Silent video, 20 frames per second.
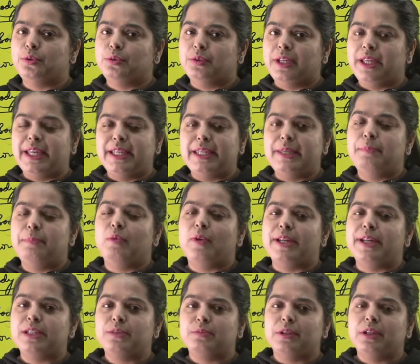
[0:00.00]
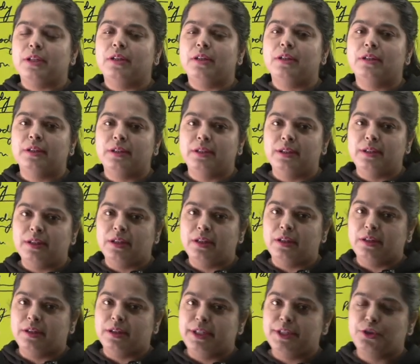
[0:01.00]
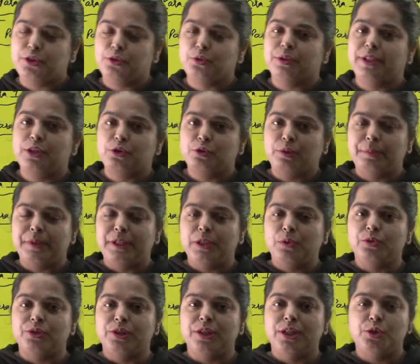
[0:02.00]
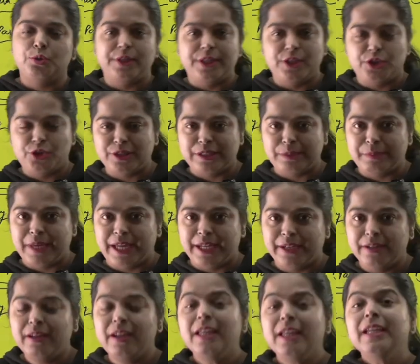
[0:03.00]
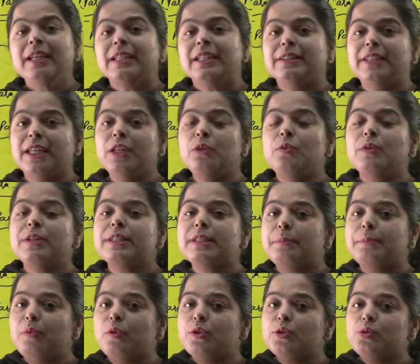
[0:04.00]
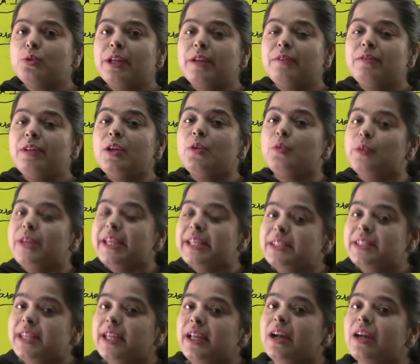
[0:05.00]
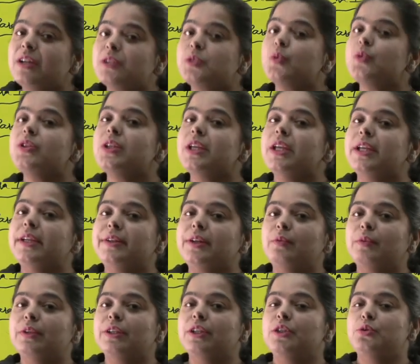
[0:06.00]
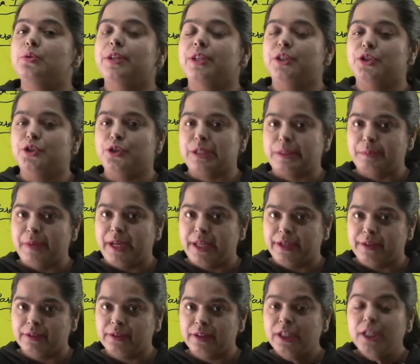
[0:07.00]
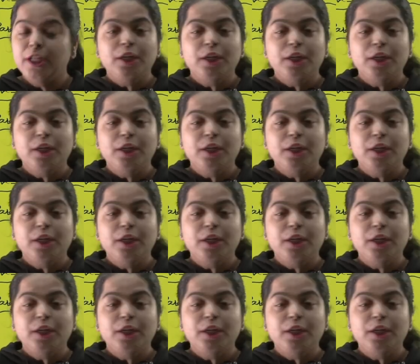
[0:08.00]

any points where they should be used in a judicious manner. Then you are supposed to give the reasoning associated with the judicious manner.